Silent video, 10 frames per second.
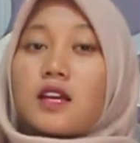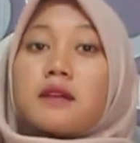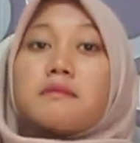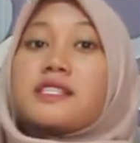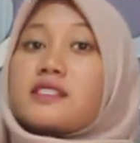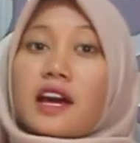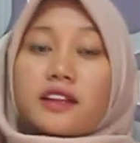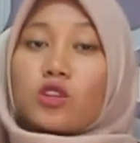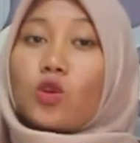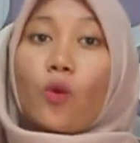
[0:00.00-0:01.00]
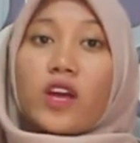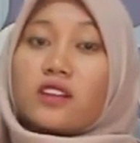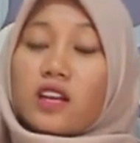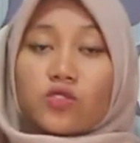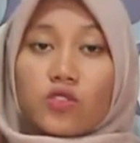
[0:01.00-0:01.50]
Besides the way
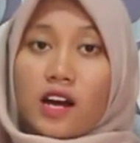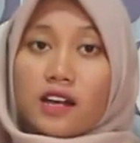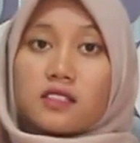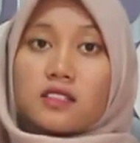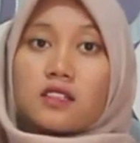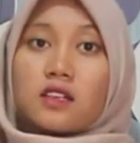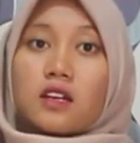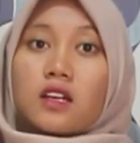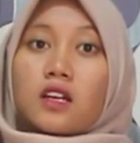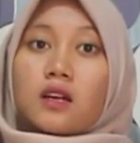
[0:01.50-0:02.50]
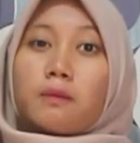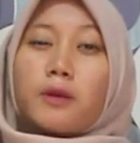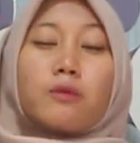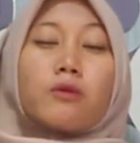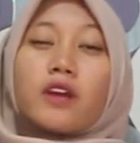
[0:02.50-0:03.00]
they dress,
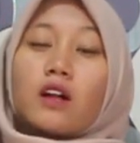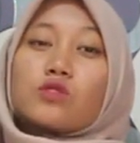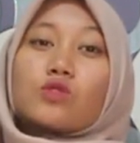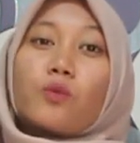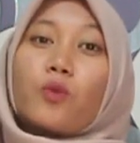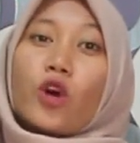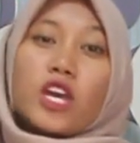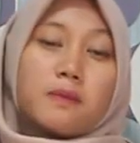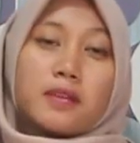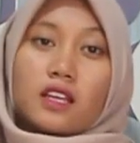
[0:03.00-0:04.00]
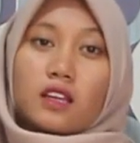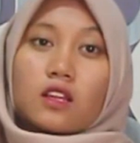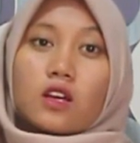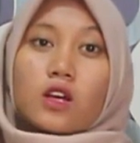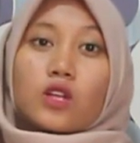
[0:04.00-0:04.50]
pribumi also prohibited
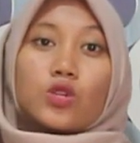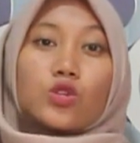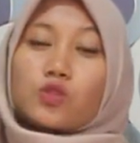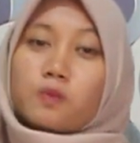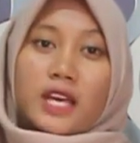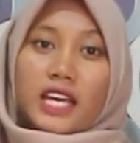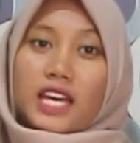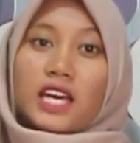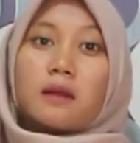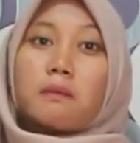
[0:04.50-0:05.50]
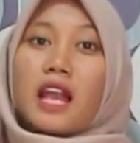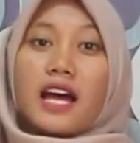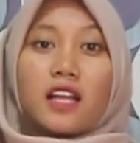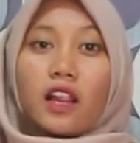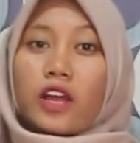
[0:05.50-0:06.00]
to speak in
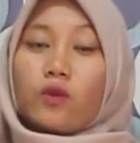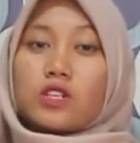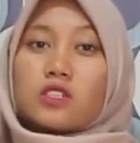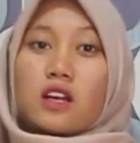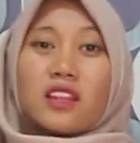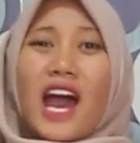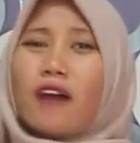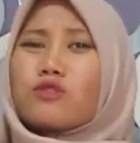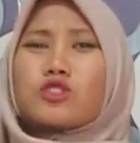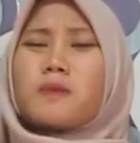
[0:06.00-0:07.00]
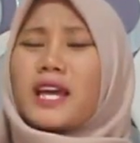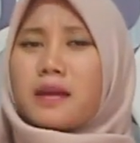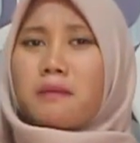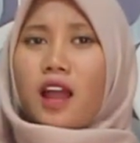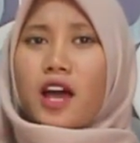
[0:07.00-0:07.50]
Belanda language. They have to speak
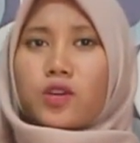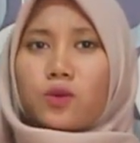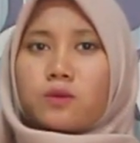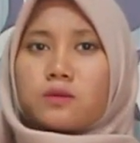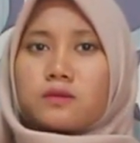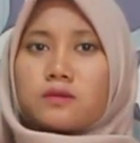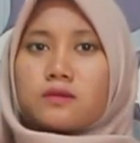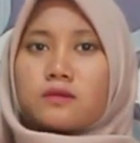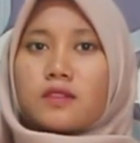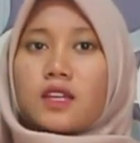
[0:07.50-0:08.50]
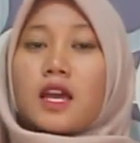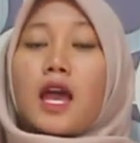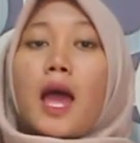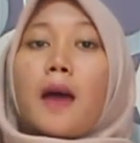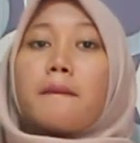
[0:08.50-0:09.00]
in Melayu.
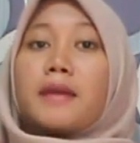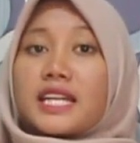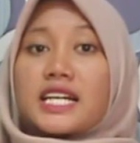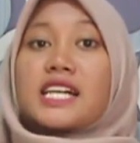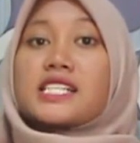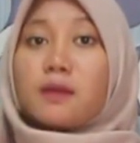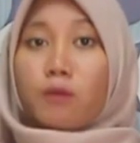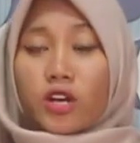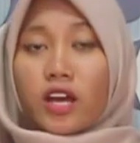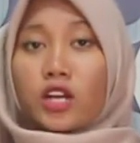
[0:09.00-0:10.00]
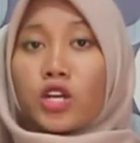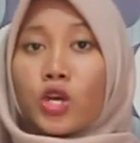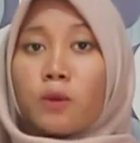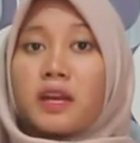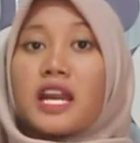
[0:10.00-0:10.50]
Minka, as a modern
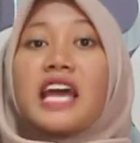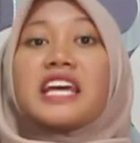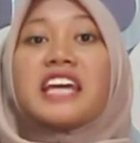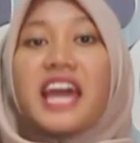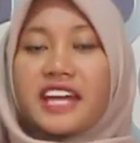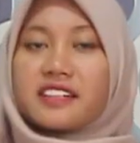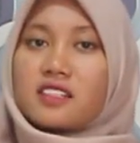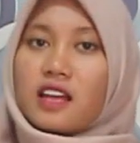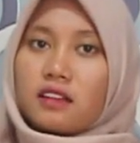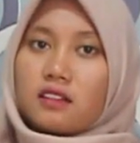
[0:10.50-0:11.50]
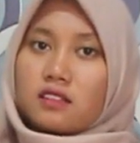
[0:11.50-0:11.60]
human, he hates that.